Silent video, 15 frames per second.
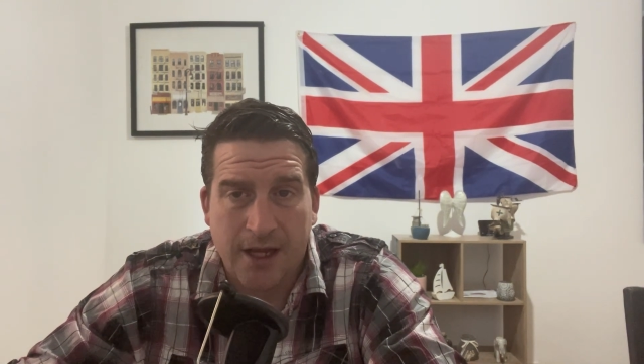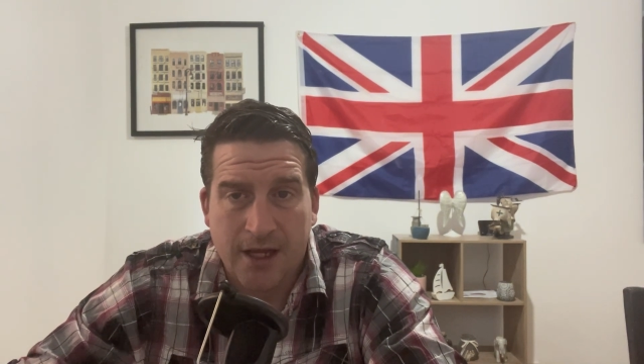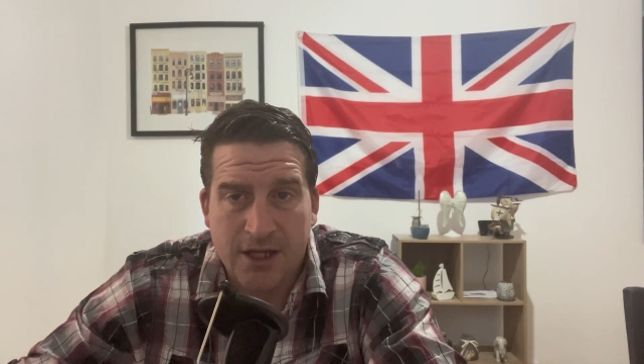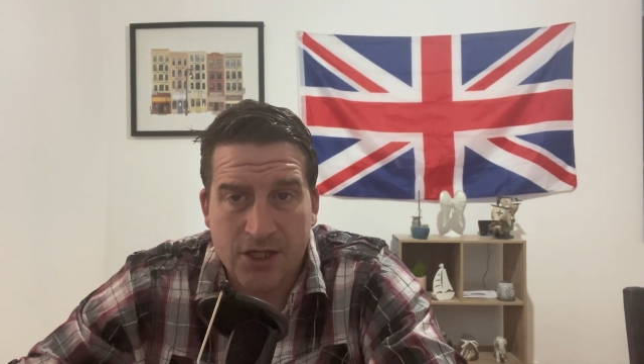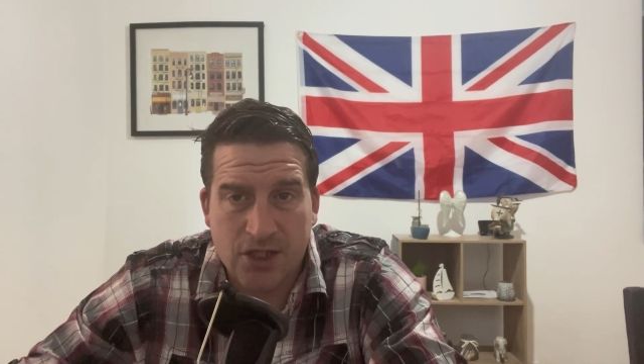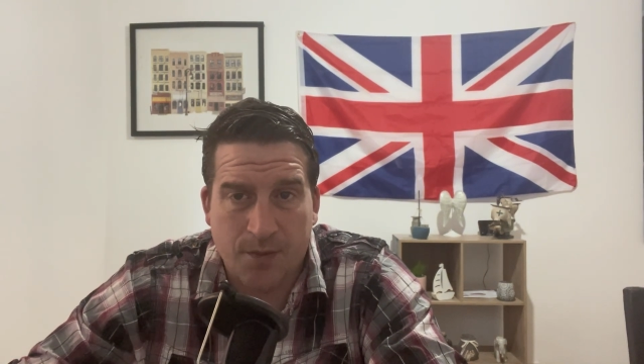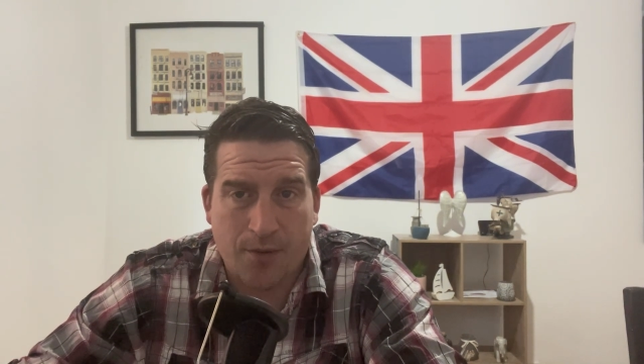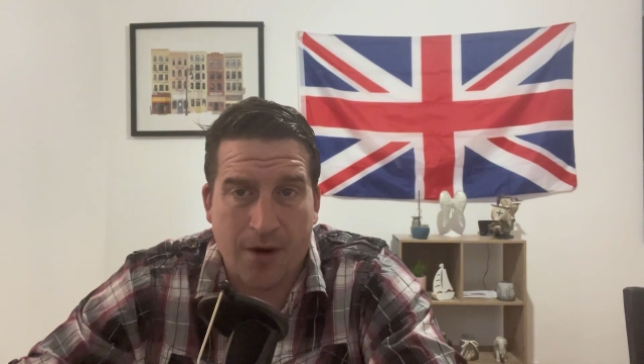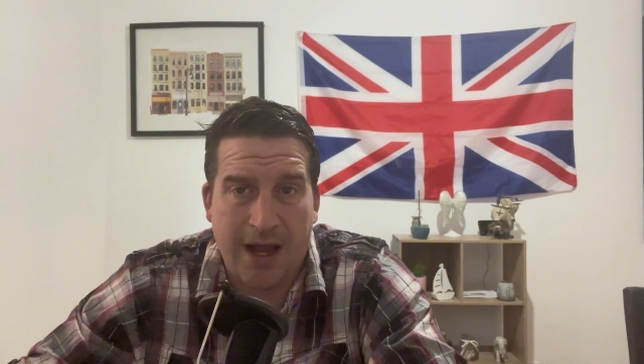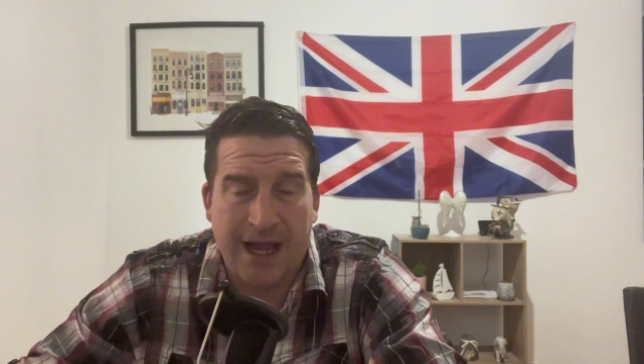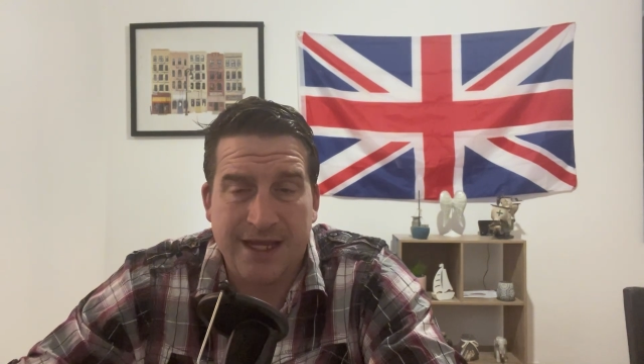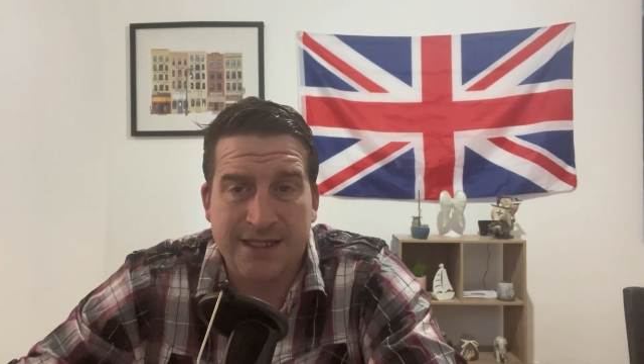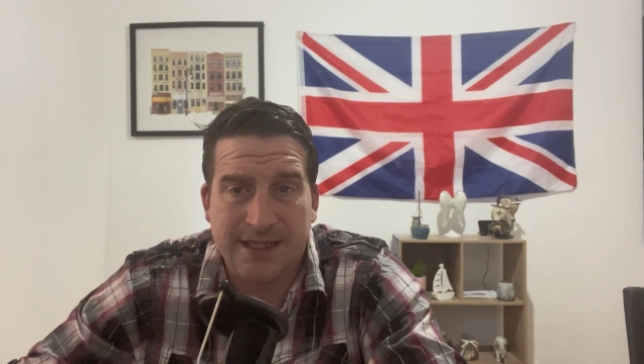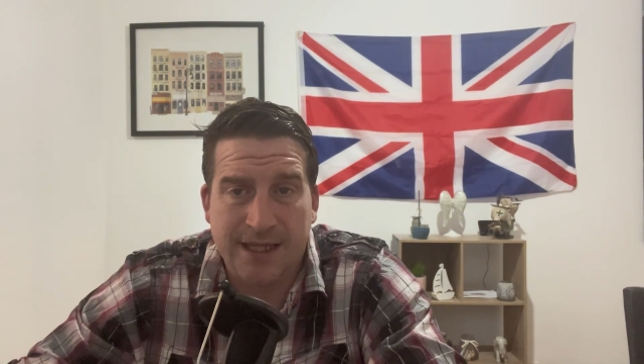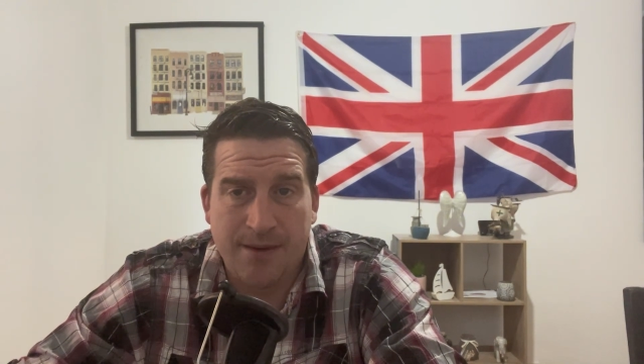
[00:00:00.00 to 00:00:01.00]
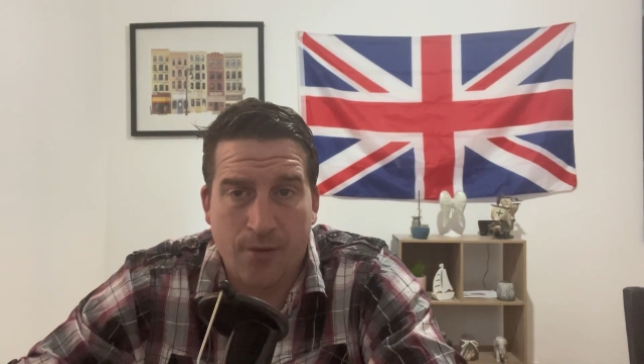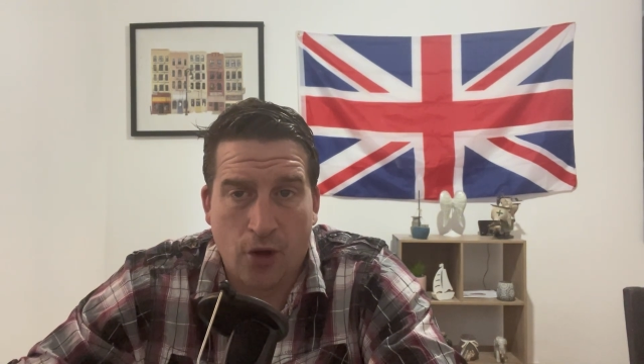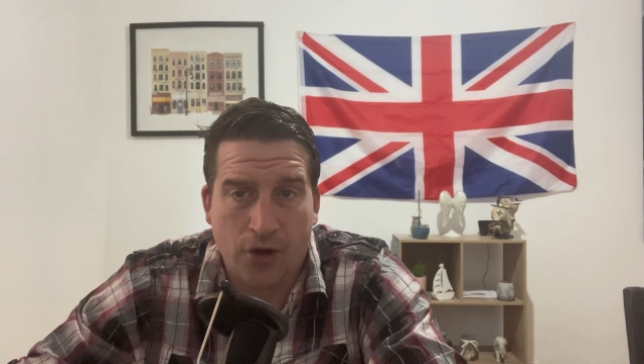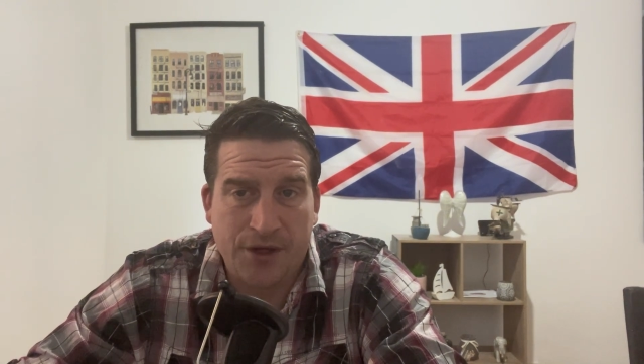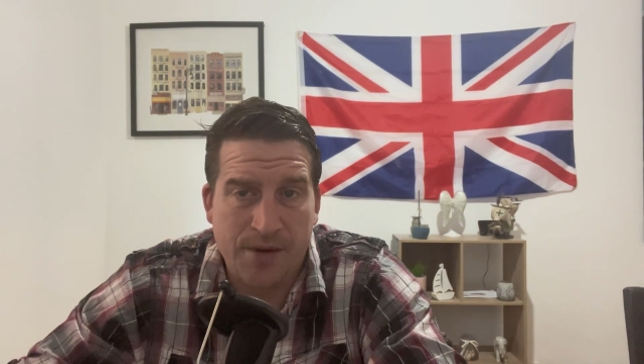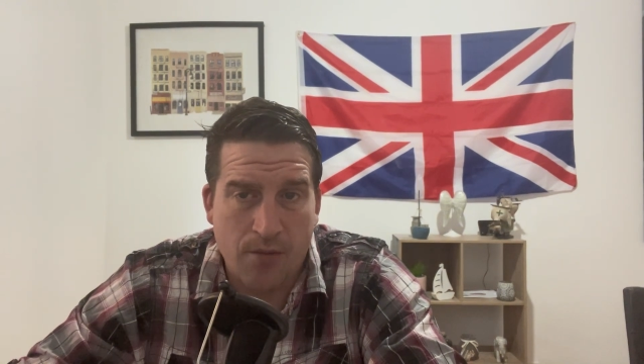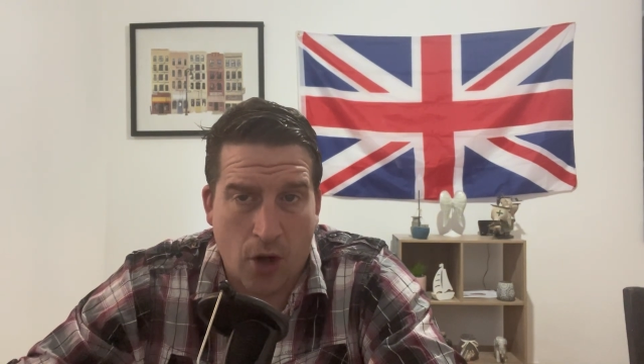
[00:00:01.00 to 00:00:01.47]
surprisingly,
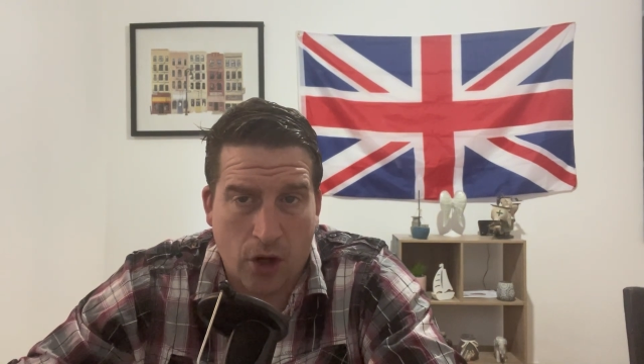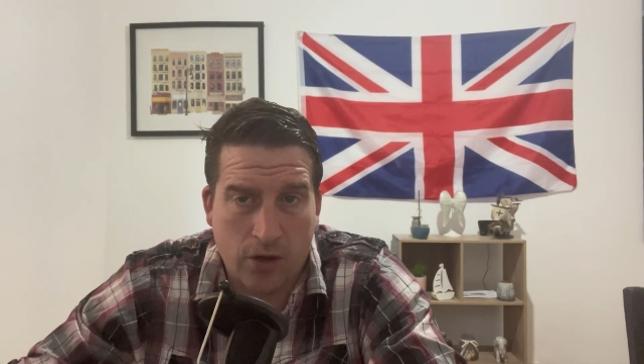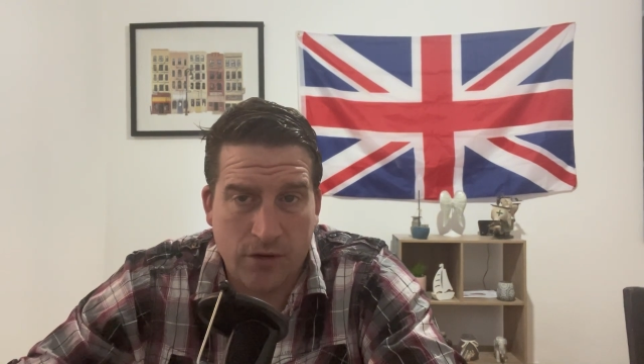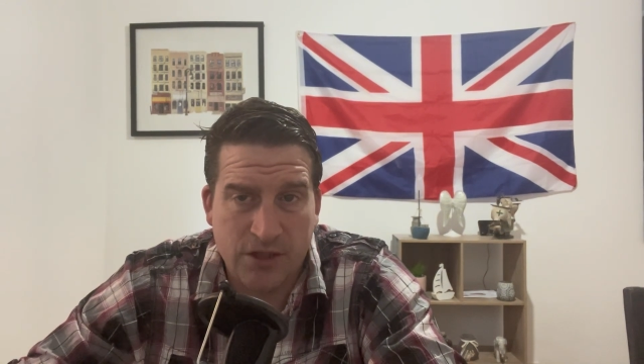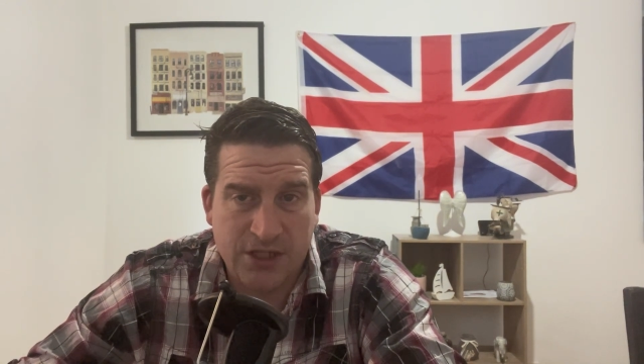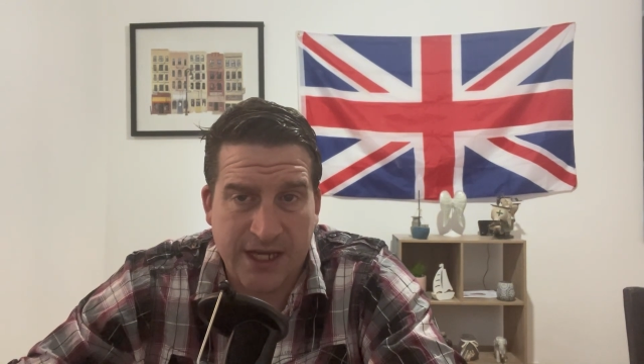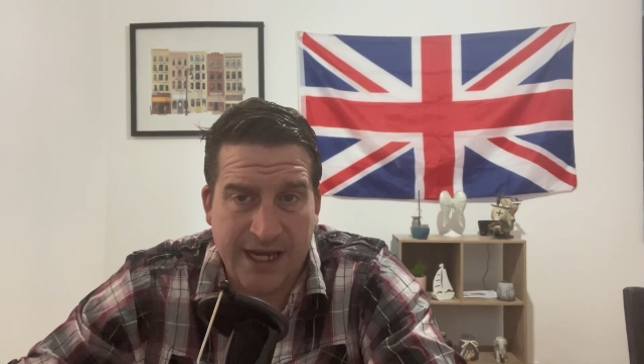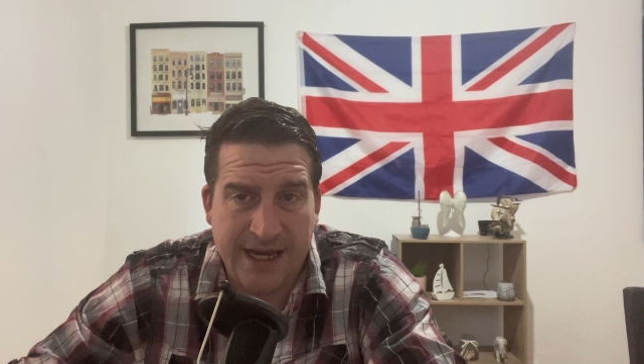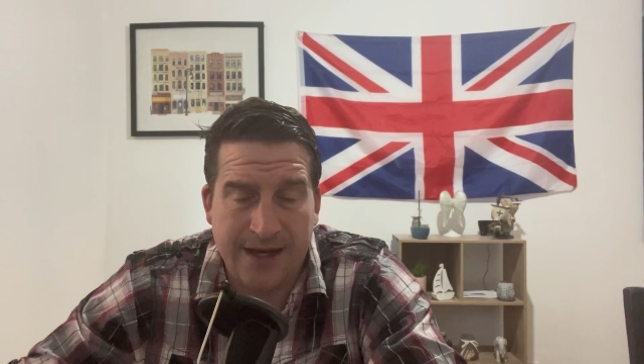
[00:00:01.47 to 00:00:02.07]
more democracy